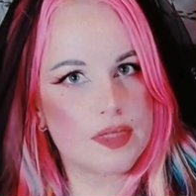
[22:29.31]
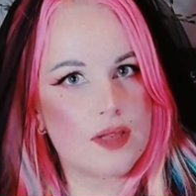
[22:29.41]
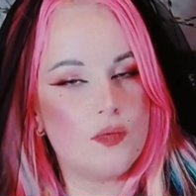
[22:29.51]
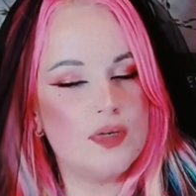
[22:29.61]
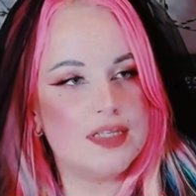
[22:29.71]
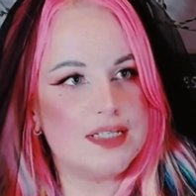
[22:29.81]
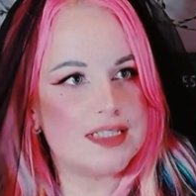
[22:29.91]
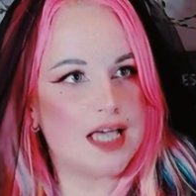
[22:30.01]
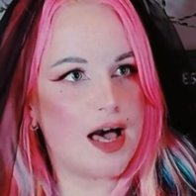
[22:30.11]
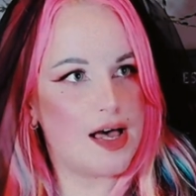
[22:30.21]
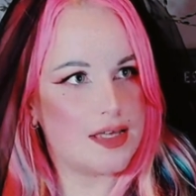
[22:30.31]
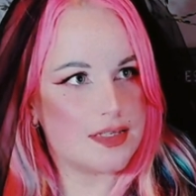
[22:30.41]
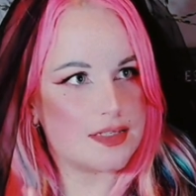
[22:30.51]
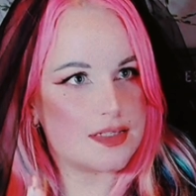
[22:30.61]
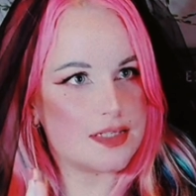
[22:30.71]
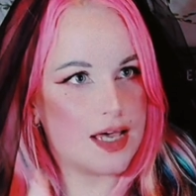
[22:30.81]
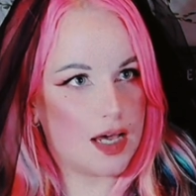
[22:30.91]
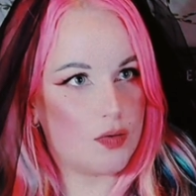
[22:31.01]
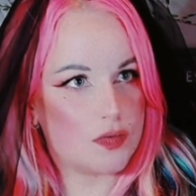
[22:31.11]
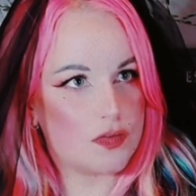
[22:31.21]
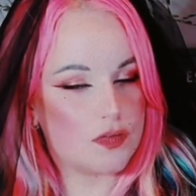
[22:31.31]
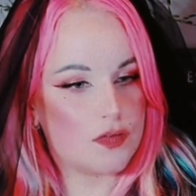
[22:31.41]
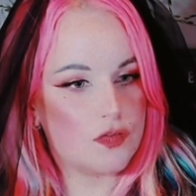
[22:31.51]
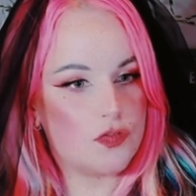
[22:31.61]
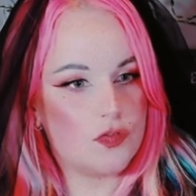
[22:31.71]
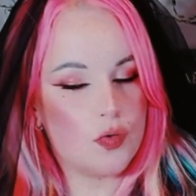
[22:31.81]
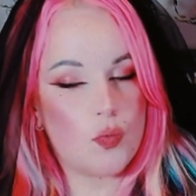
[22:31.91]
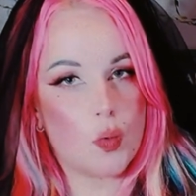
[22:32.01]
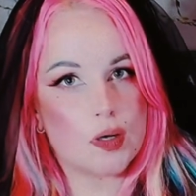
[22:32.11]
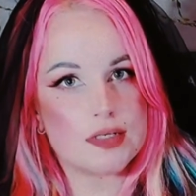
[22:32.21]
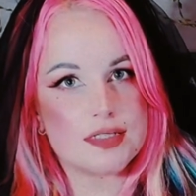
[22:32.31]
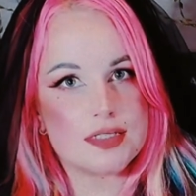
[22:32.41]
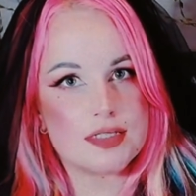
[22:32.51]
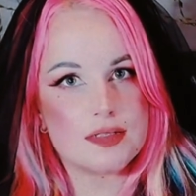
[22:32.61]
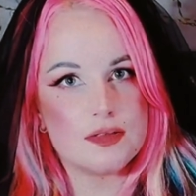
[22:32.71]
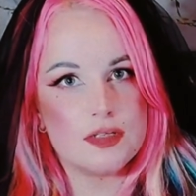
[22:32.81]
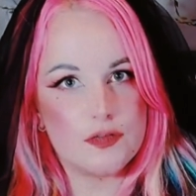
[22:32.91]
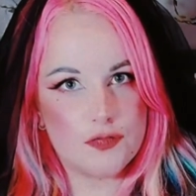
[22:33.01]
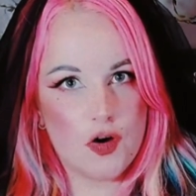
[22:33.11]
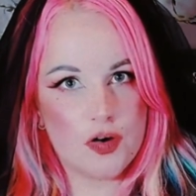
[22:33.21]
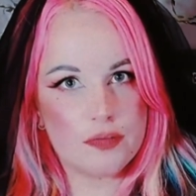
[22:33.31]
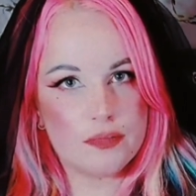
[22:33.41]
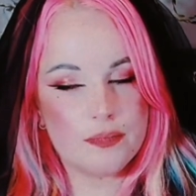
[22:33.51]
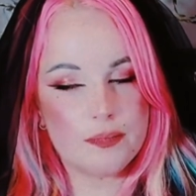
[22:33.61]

with his eyes out towards the farm.